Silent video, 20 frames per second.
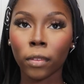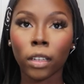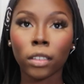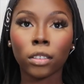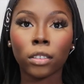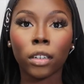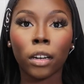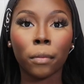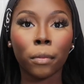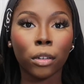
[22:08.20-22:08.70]

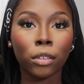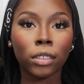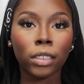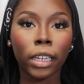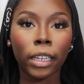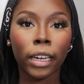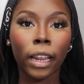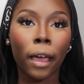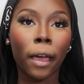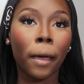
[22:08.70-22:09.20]
So now I'm gonna
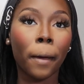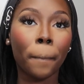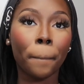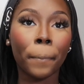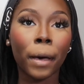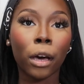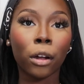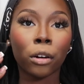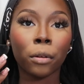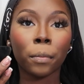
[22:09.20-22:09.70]
take that
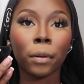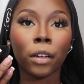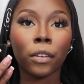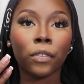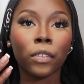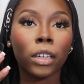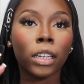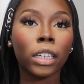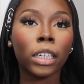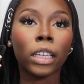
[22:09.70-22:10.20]
powder
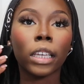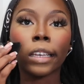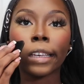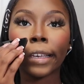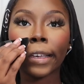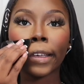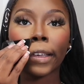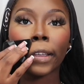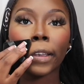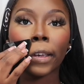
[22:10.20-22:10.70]
puff
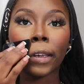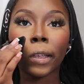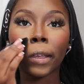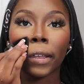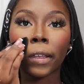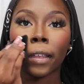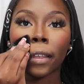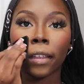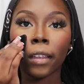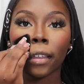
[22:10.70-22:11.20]
again
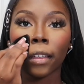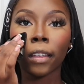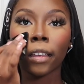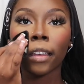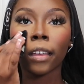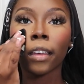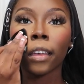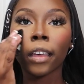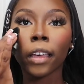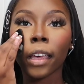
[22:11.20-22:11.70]

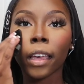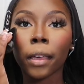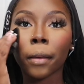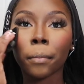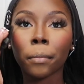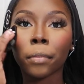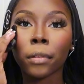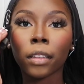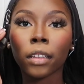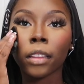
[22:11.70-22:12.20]

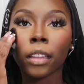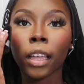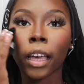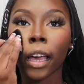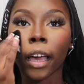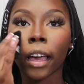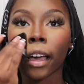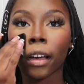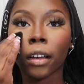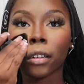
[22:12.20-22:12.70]
and blend
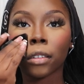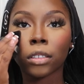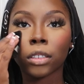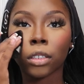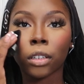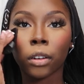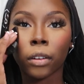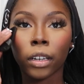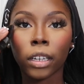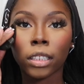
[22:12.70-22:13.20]
that out
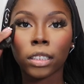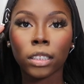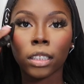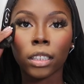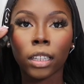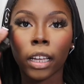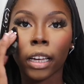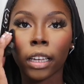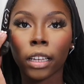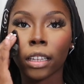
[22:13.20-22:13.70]
so it's
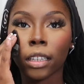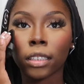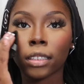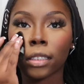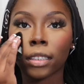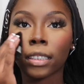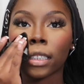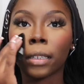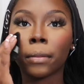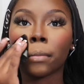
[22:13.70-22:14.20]
like a
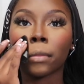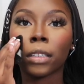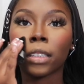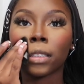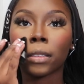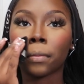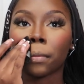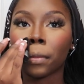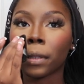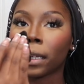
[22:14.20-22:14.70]

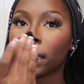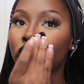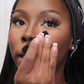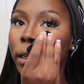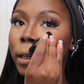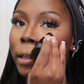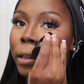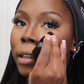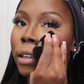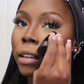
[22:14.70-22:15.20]
seamless
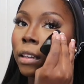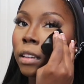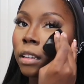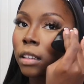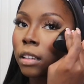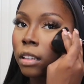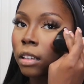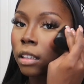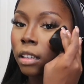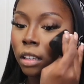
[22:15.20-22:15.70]
blend.
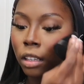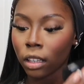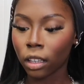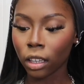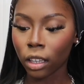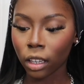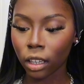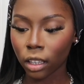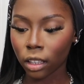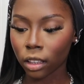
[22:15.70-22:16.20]

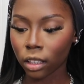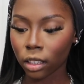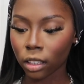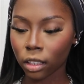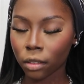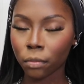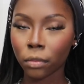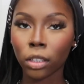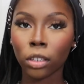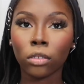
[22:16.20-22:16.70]
And then
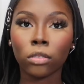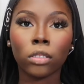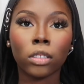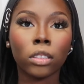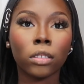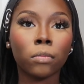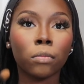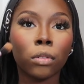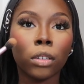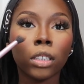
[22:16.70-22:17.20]
let me use
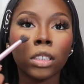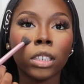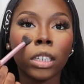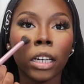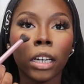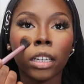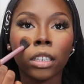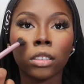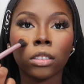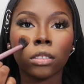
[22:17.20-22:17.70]
this brush
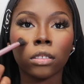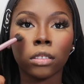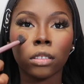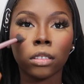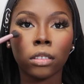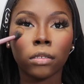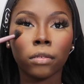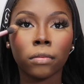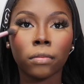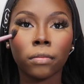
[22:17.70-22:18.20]

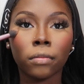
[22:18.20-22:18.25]
actually